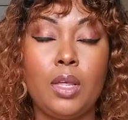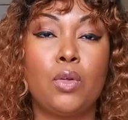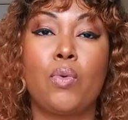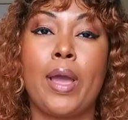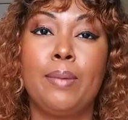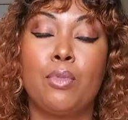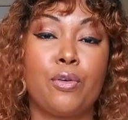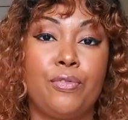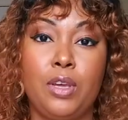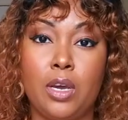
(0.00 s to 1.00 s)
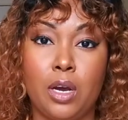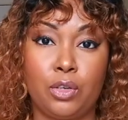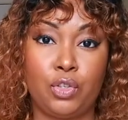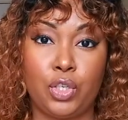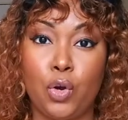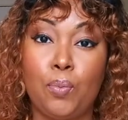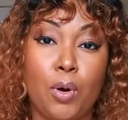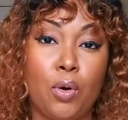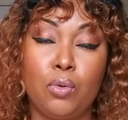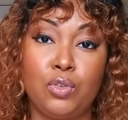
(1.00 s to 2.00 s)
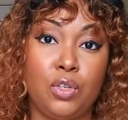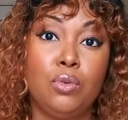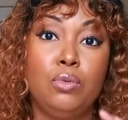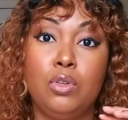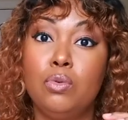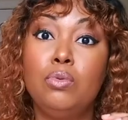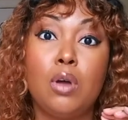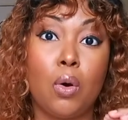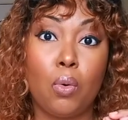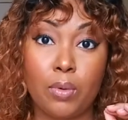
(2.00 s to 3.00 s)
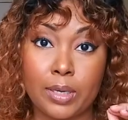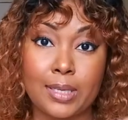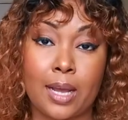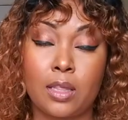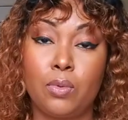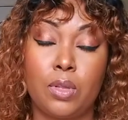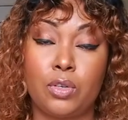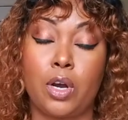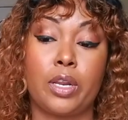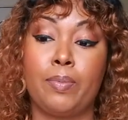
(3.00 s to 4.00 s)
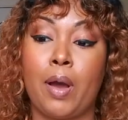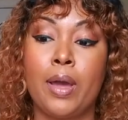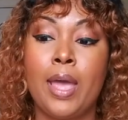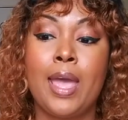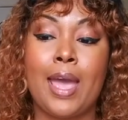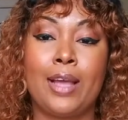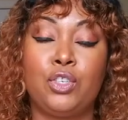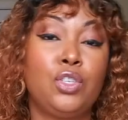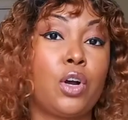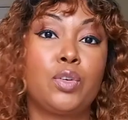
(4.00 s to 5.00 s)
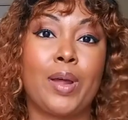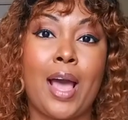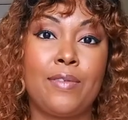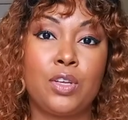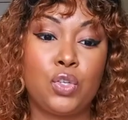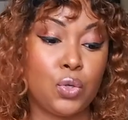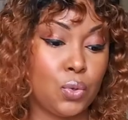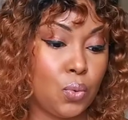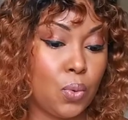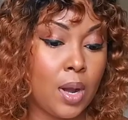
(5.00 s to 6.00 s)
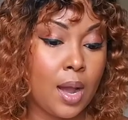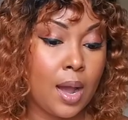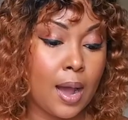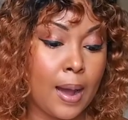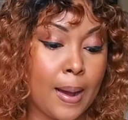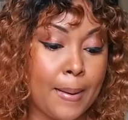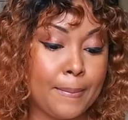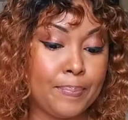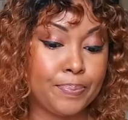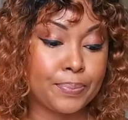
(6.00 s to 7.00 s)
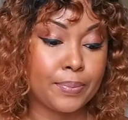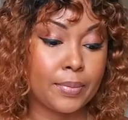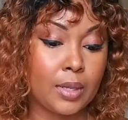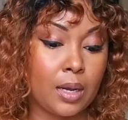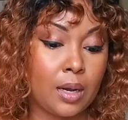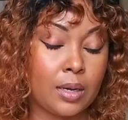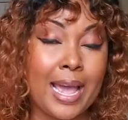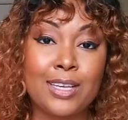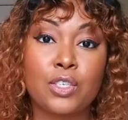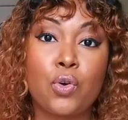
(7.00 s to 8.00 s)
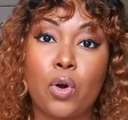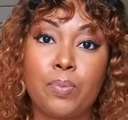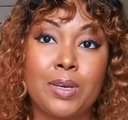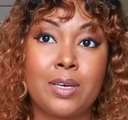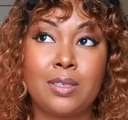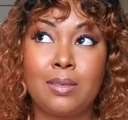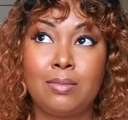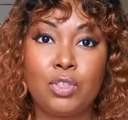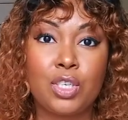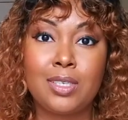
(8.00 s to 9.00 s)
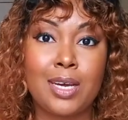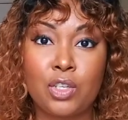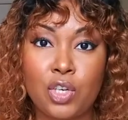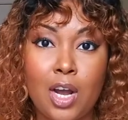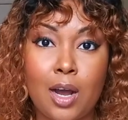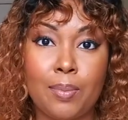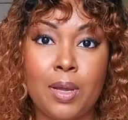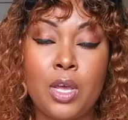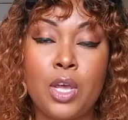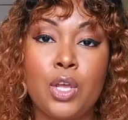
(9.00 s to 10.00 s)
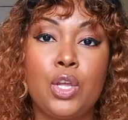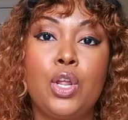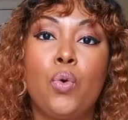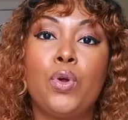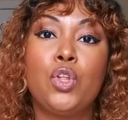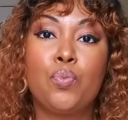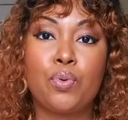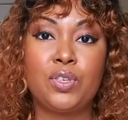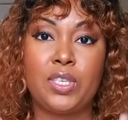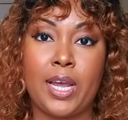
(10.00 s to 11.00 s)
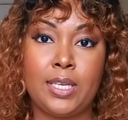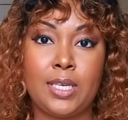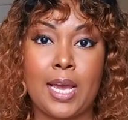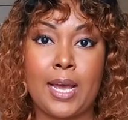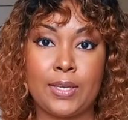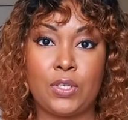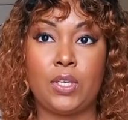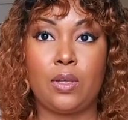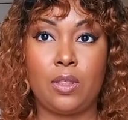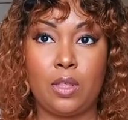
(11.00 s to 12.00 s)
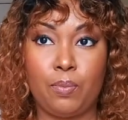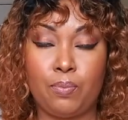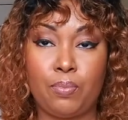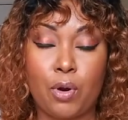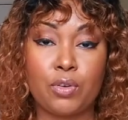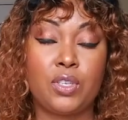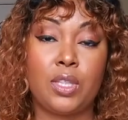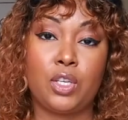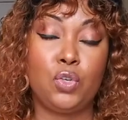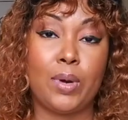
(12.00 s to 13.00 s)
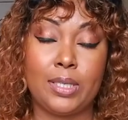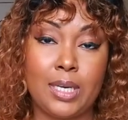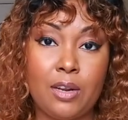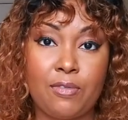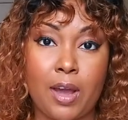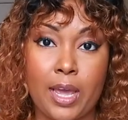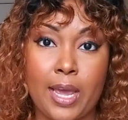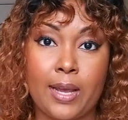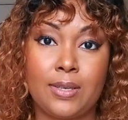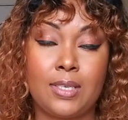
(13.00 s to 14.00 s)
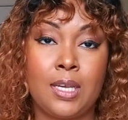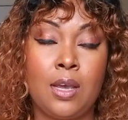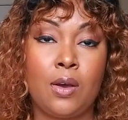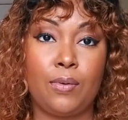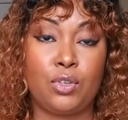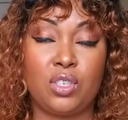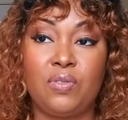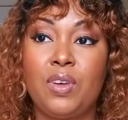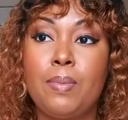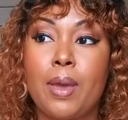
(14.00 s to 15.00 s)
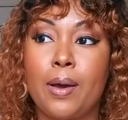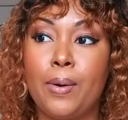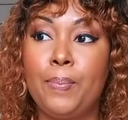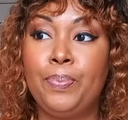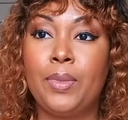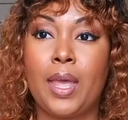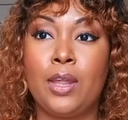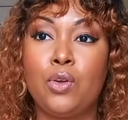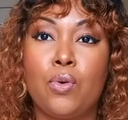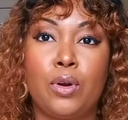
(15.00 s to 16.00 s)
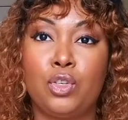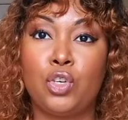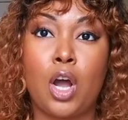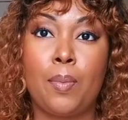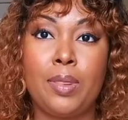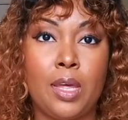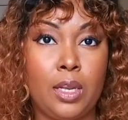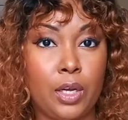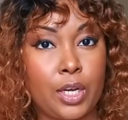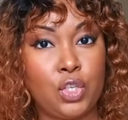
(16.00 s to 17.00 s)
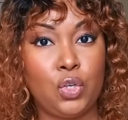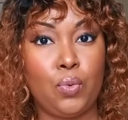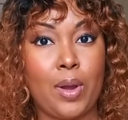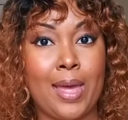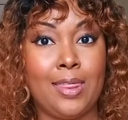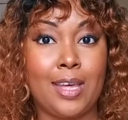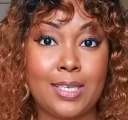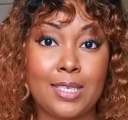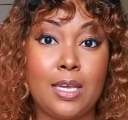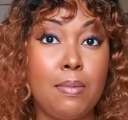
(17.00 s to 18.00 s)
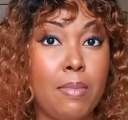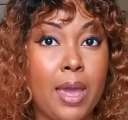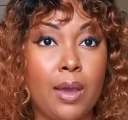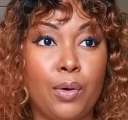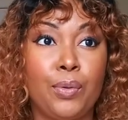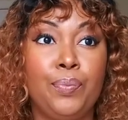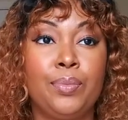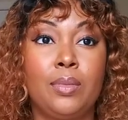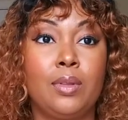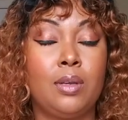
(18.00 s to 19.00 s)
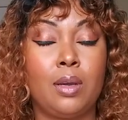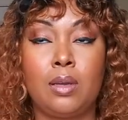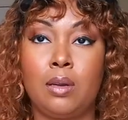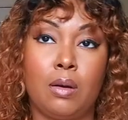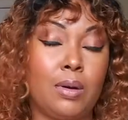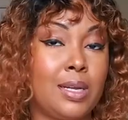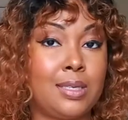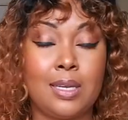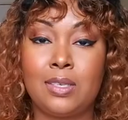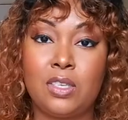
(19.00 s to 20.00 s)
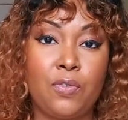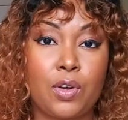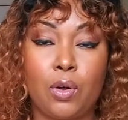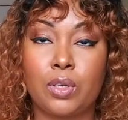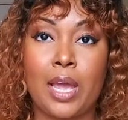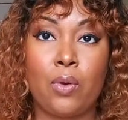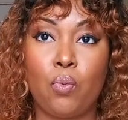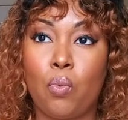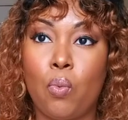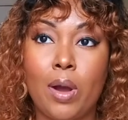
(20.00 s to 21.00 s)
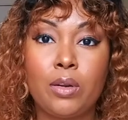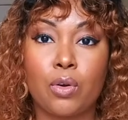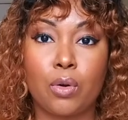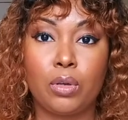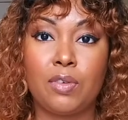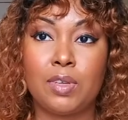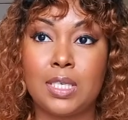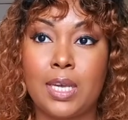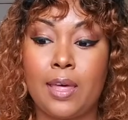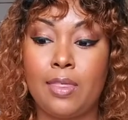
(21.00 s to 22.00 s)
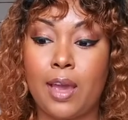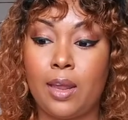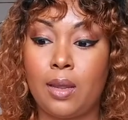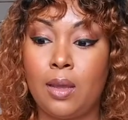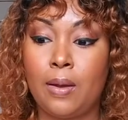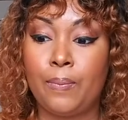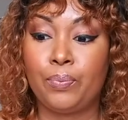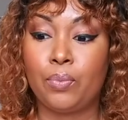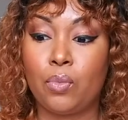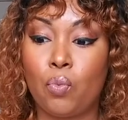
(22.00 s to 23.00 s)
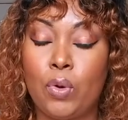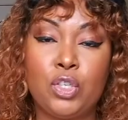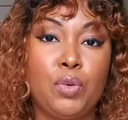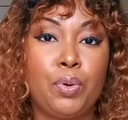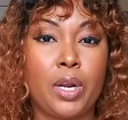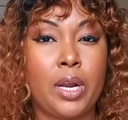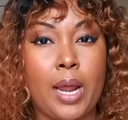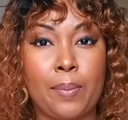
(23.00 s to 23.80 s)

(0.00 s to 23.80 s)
the Ryan Murphy show Pose, you know exactly what they're talking about. And she talked about having to escort because she couldn't get a job. You know, when you present as the person that you identify as, which is female, and you go on a job and they look at you and they see male, you know, it's difficult. And one girl even said that when she put in an